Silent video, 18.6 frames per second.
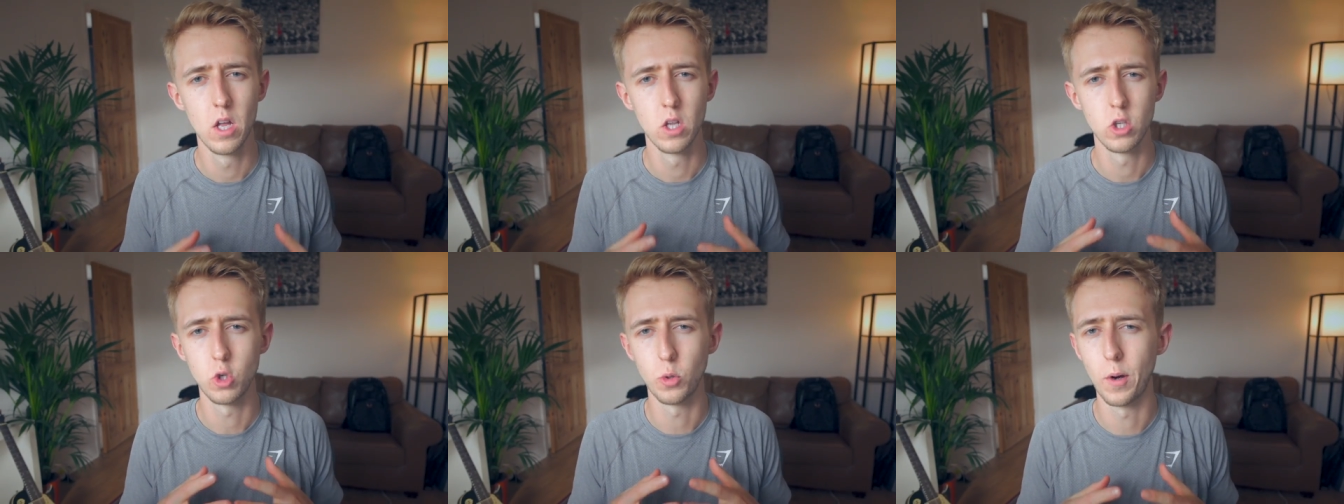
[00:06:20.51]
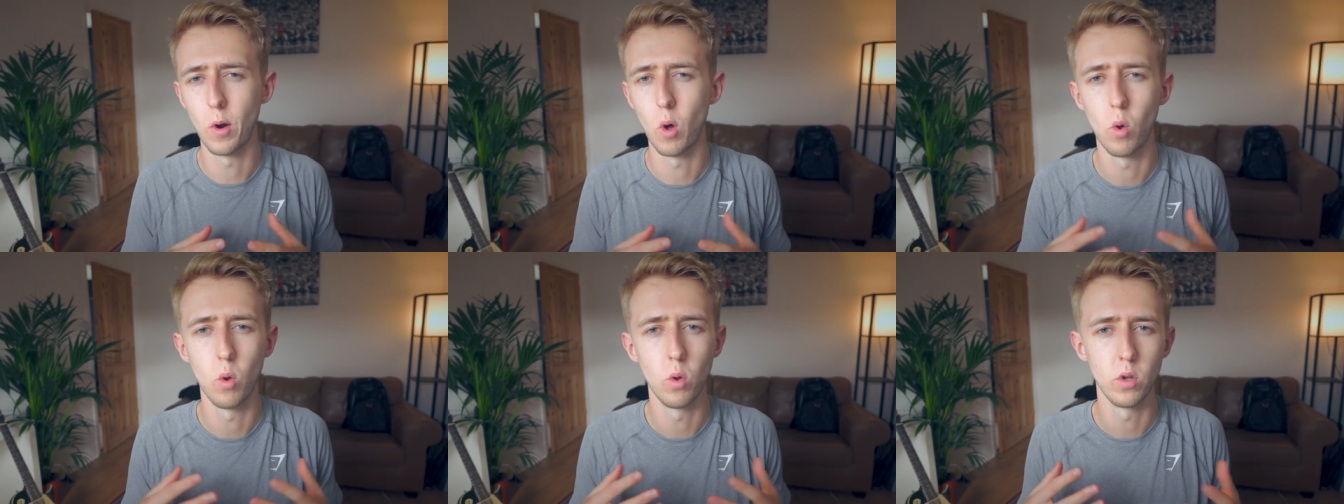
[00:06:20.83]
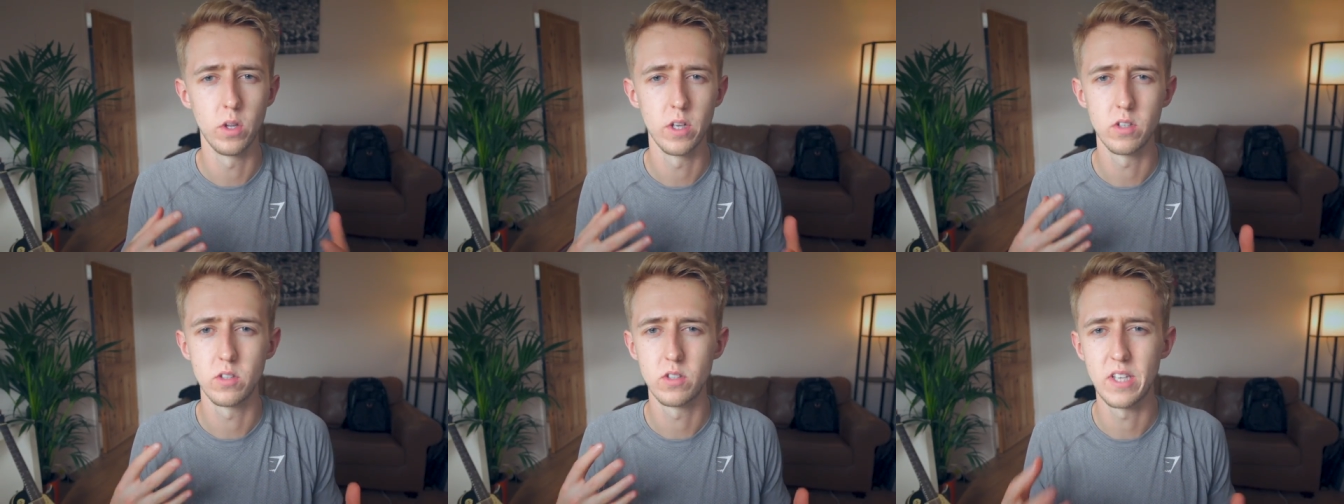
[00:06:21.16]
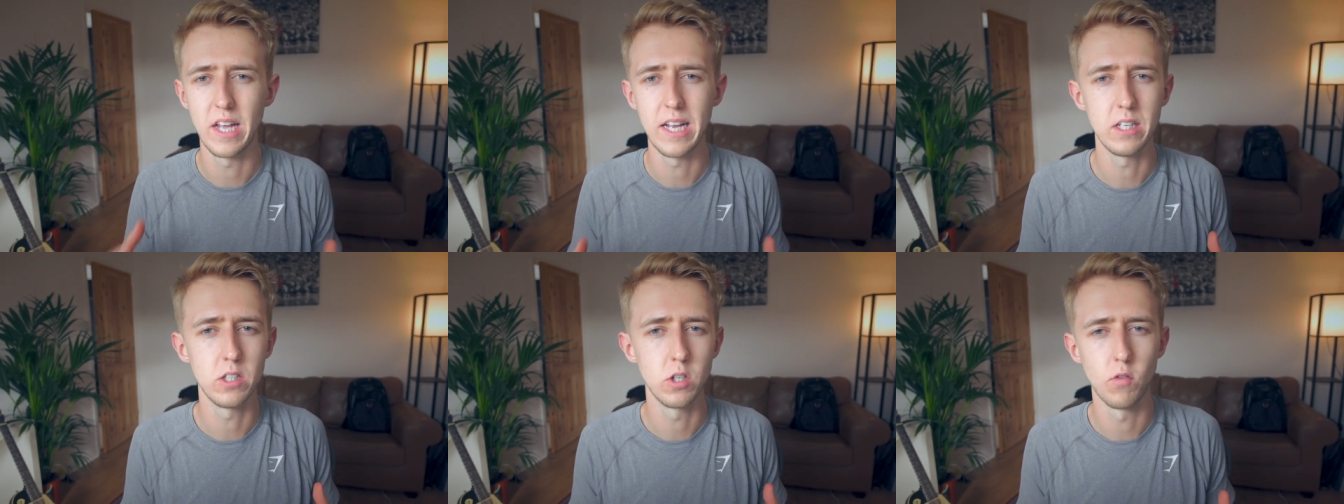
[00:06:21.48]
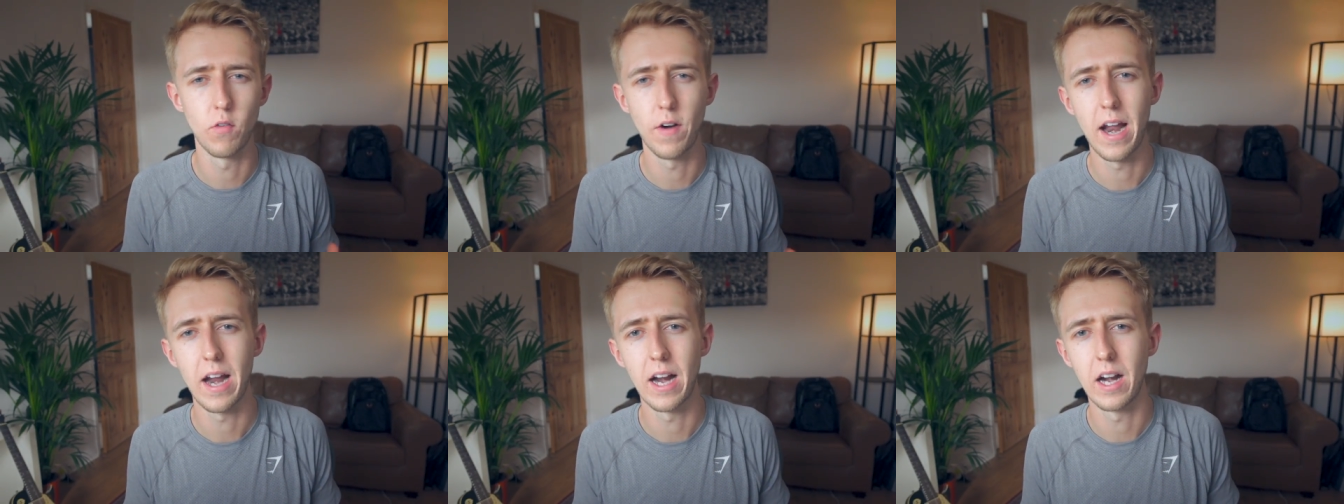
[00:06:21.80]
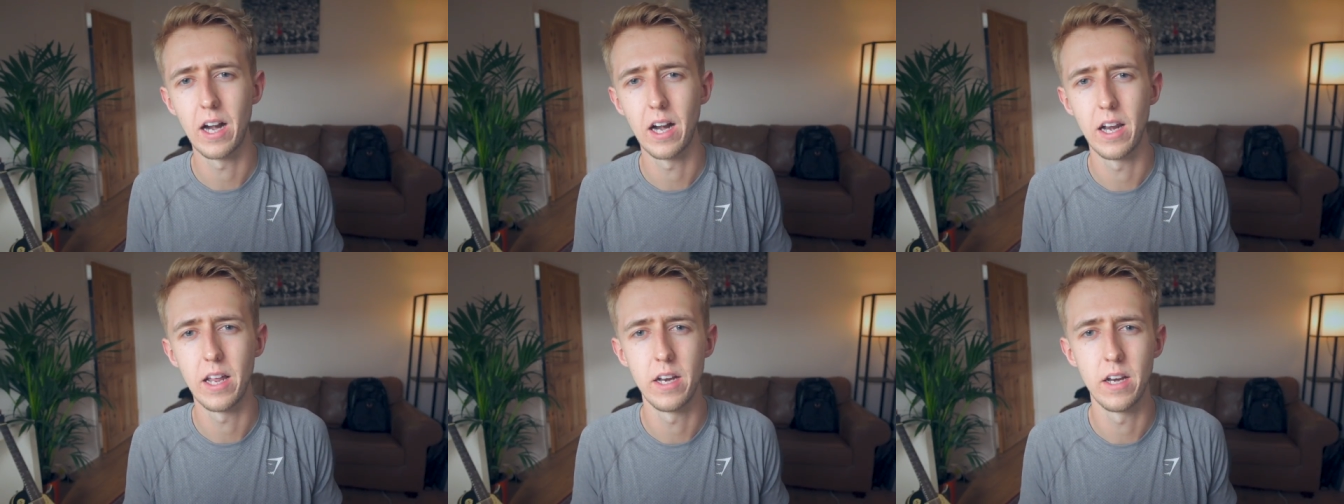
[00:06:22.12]
doing all this data
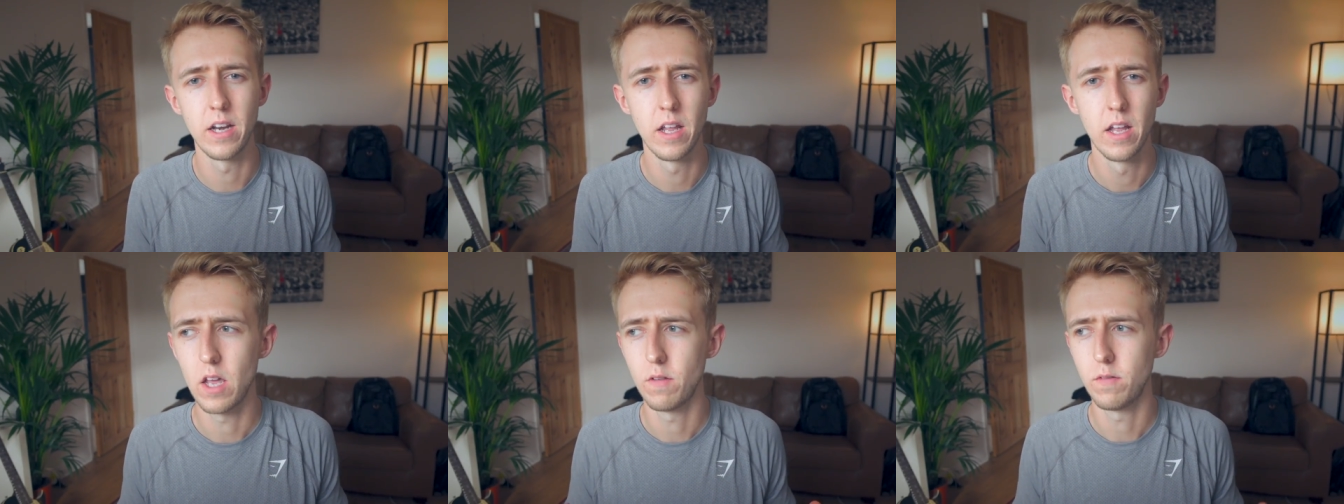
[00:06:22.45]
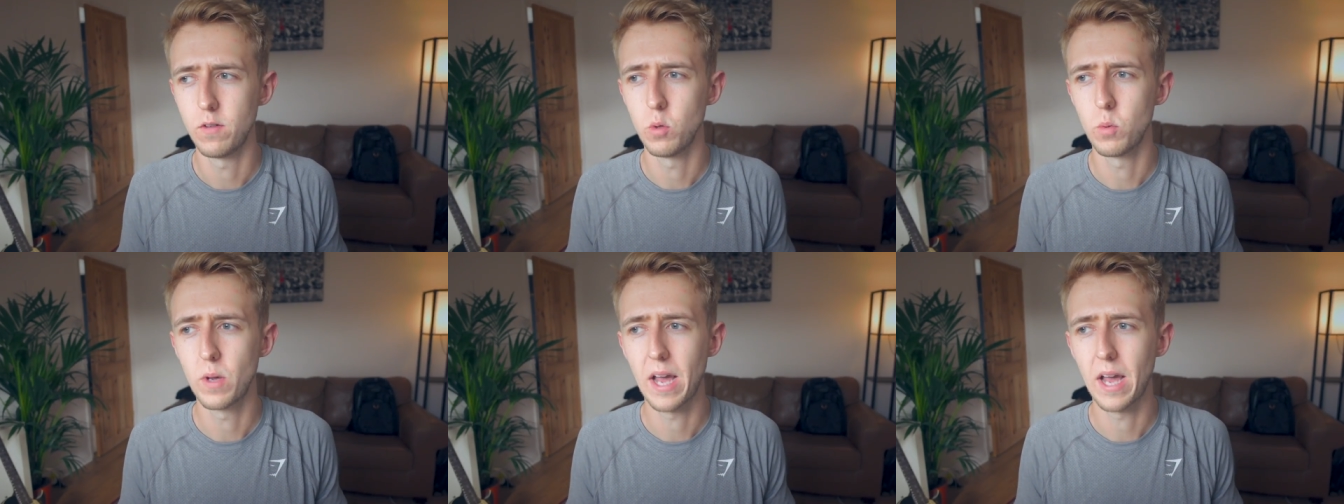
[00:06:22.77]
wrangling if you